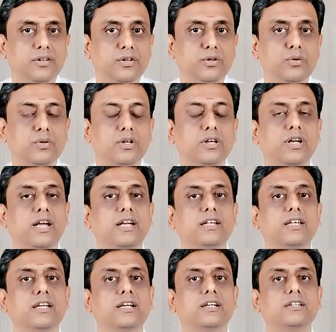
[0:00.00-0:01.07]
You know, a
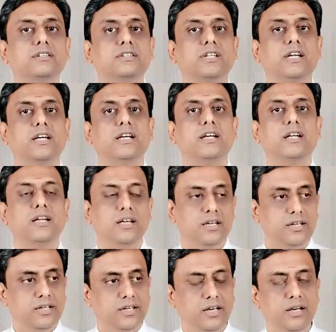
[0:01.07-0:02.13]
great thinker said,
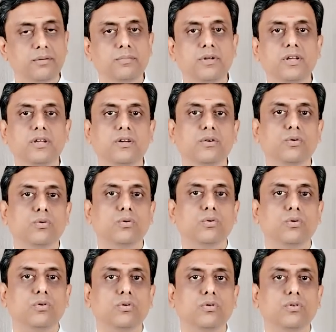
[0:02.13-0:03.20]
tell me
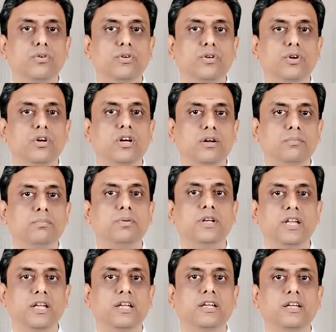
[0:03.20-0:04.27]
your
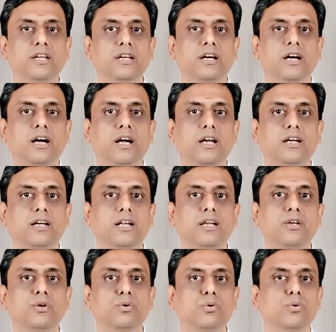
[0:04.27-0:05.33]
company, I'll
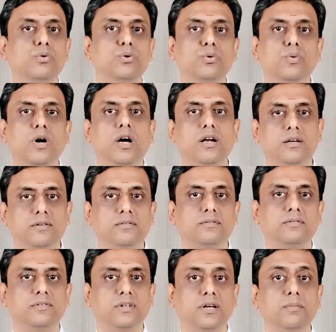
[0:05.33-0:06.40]
tell you who you are.
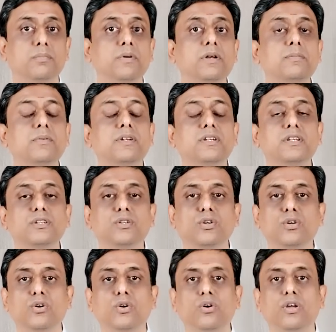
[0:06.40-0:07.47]
Company means he's
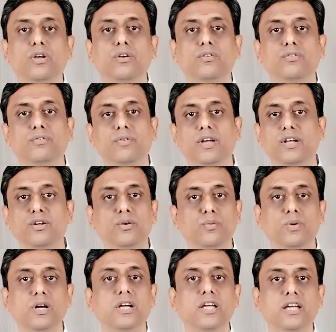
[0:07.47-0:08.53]
not talking of where
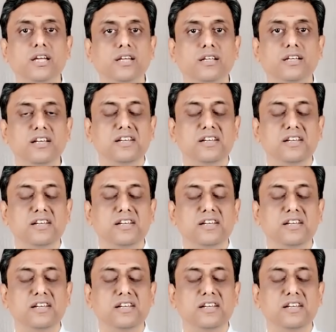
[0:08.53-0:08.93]
you're working,